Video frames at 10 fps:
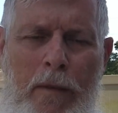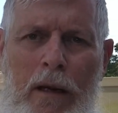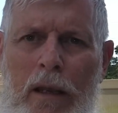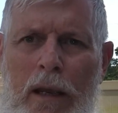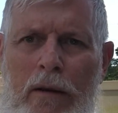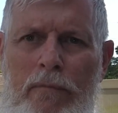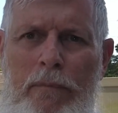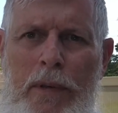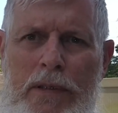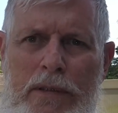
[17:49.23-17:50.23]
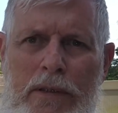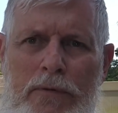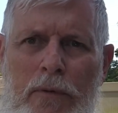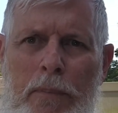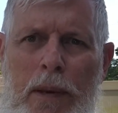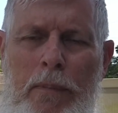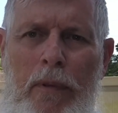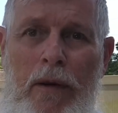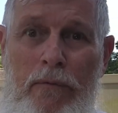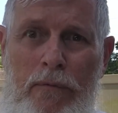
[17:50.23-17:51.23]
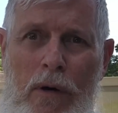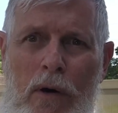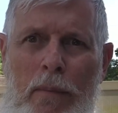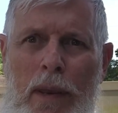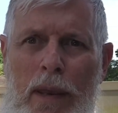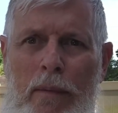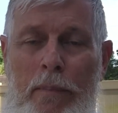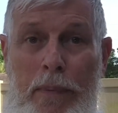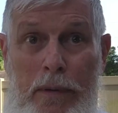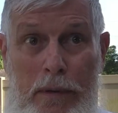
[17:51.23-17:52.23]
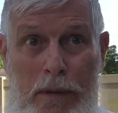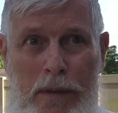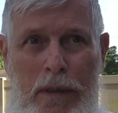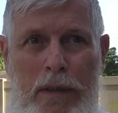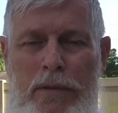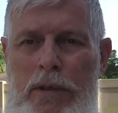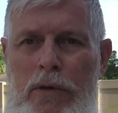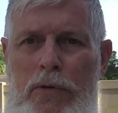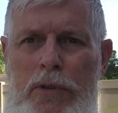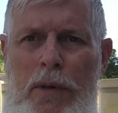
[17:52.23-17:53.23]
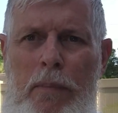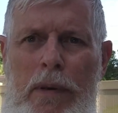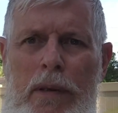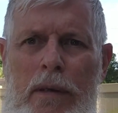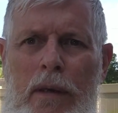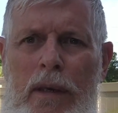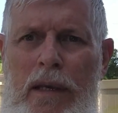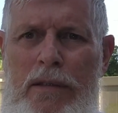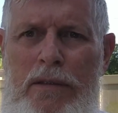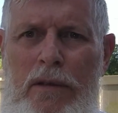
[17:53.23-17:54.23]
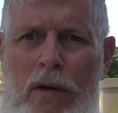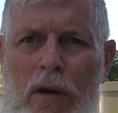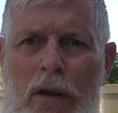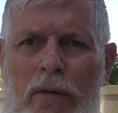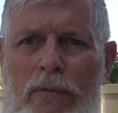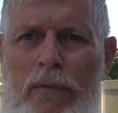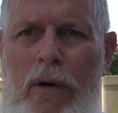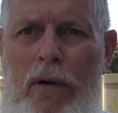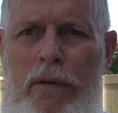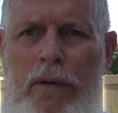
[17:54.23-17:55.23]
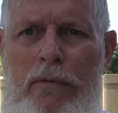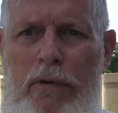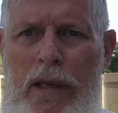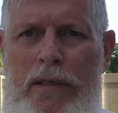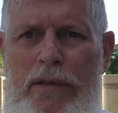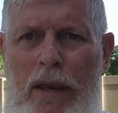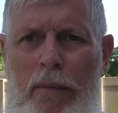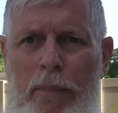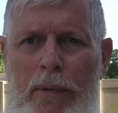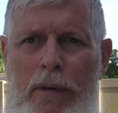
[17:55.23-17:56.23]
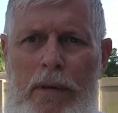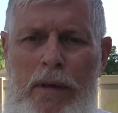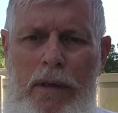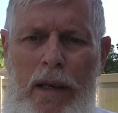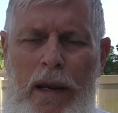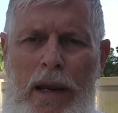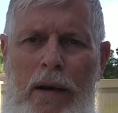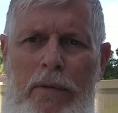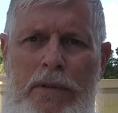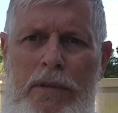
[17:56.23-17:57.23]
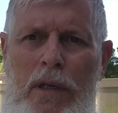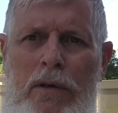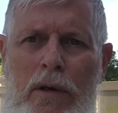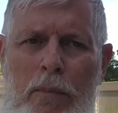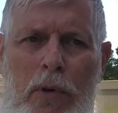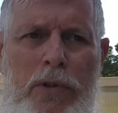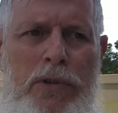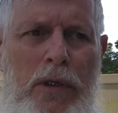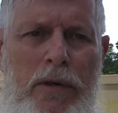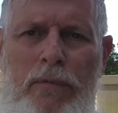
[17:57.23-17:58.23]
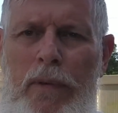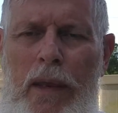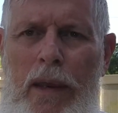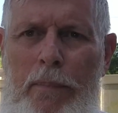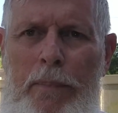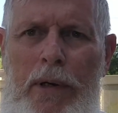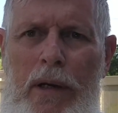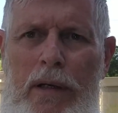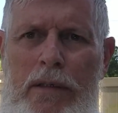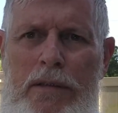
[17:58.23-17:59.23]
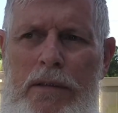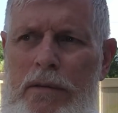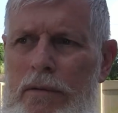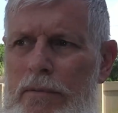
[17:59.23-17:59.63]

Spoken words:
line of business for people that farm hemp, because it used to be against the law to raise hemp, and now it's done commercially for the hemp products.